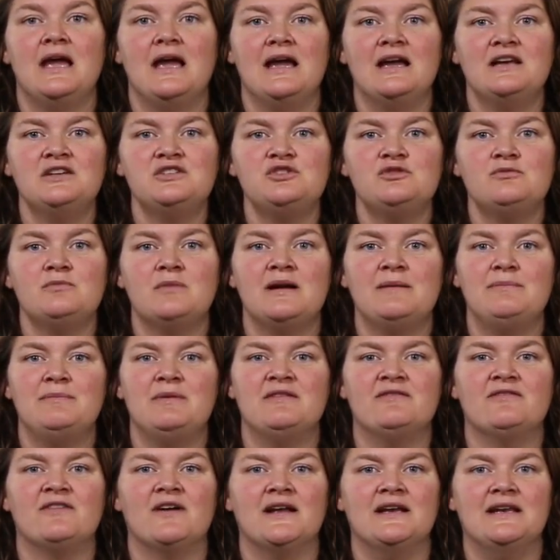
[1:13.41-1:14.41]
As you might
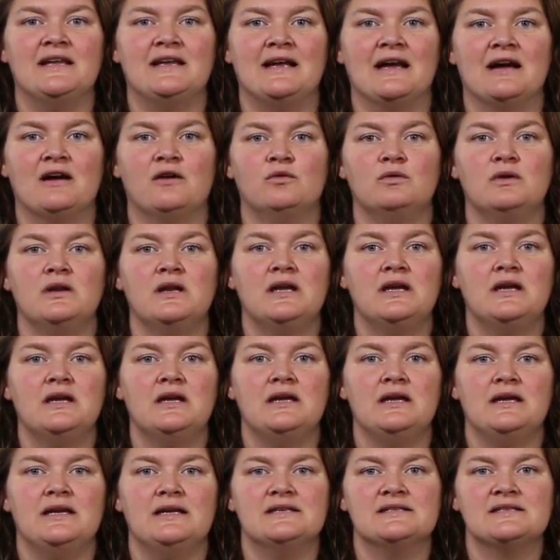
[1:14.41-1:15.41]
be finding out,
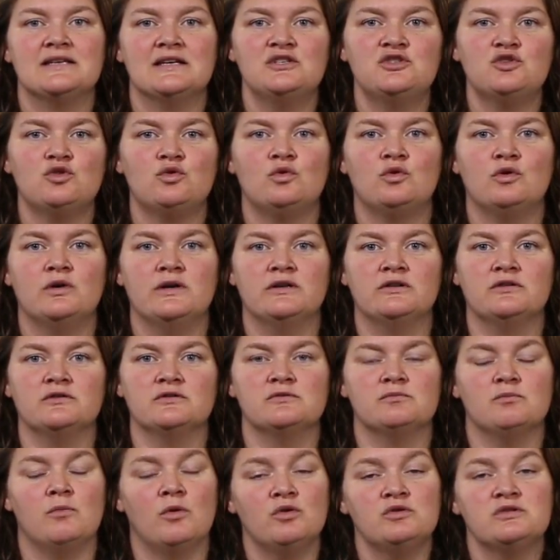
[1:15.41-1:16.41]
essential
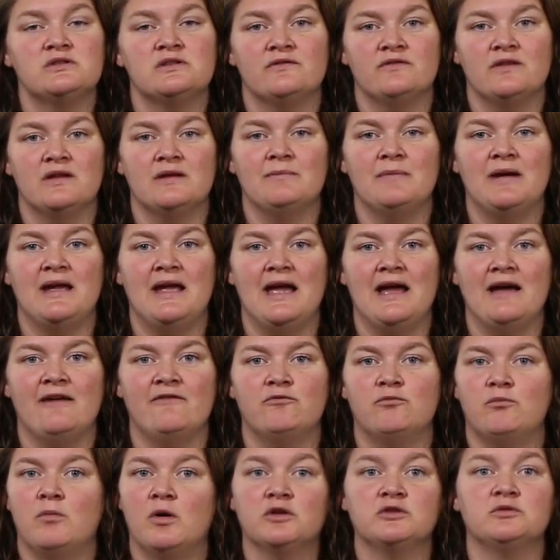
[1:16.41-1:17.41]
oils, most of them
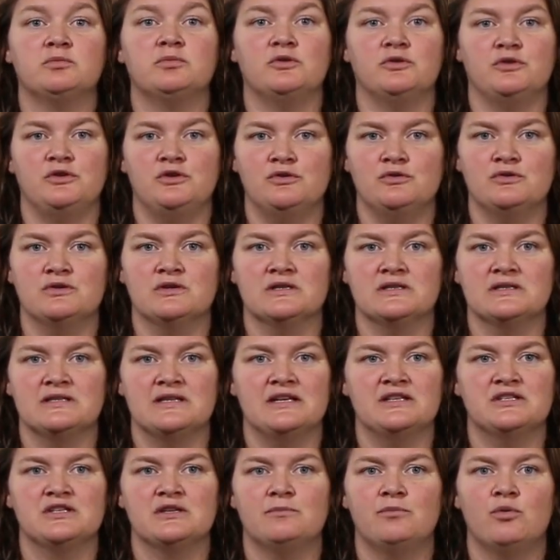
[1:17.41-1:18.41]
have multiple uses.
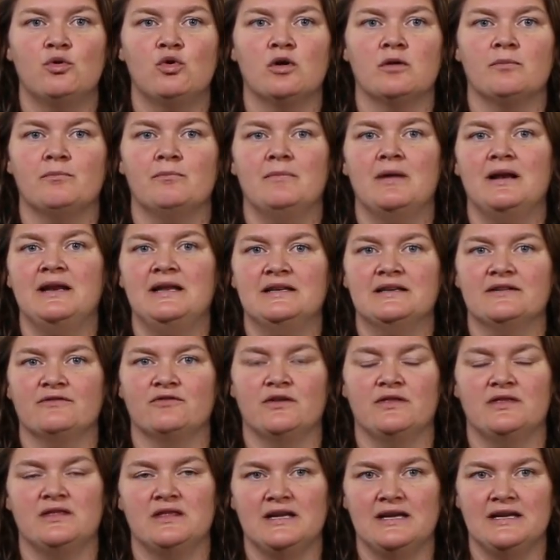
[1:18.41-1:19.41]
They support many
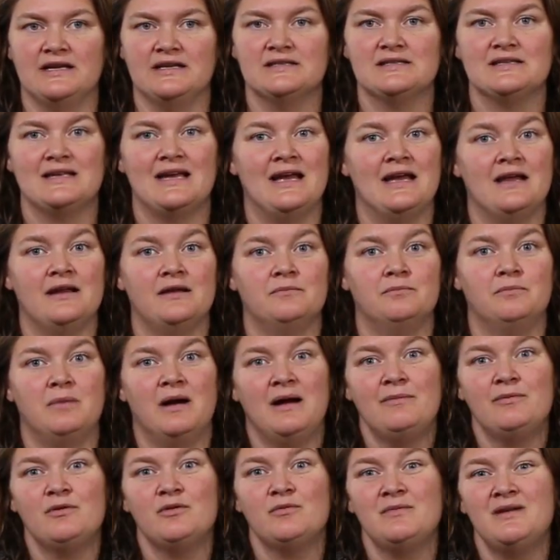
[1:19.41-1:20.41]
different things, and
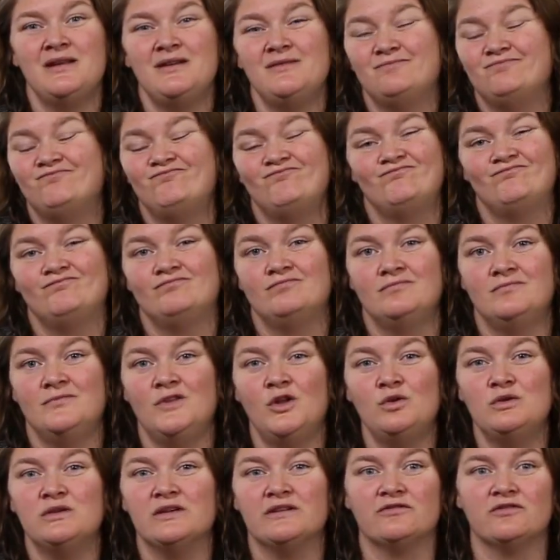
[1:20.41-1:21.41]
peppermint,
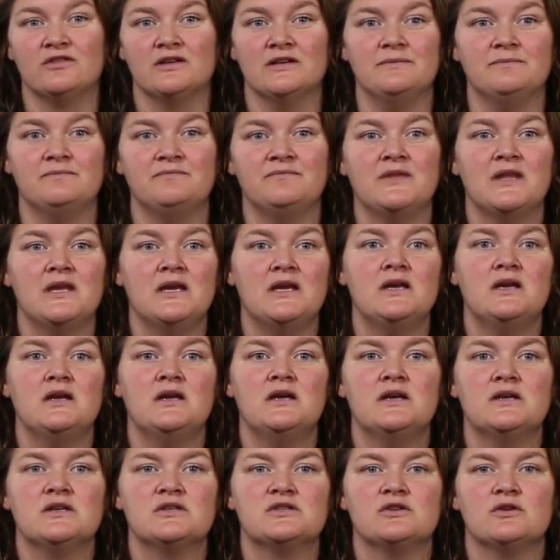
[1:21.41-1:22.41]
no different.
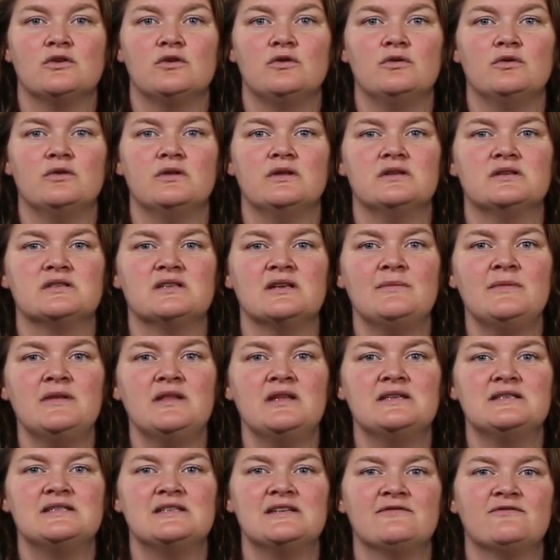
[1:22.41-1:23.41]
So some
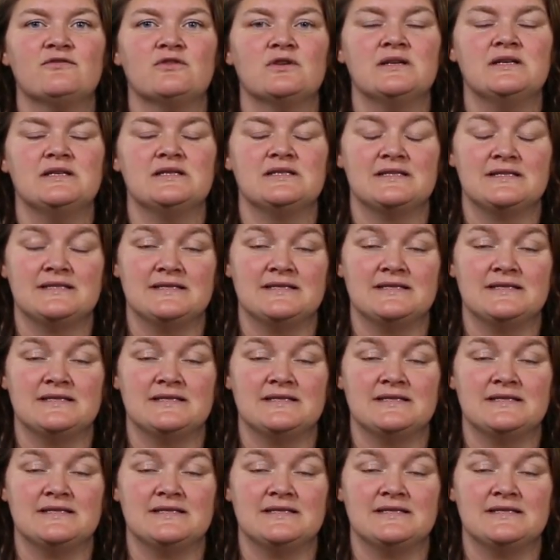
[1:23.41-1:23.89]
of the different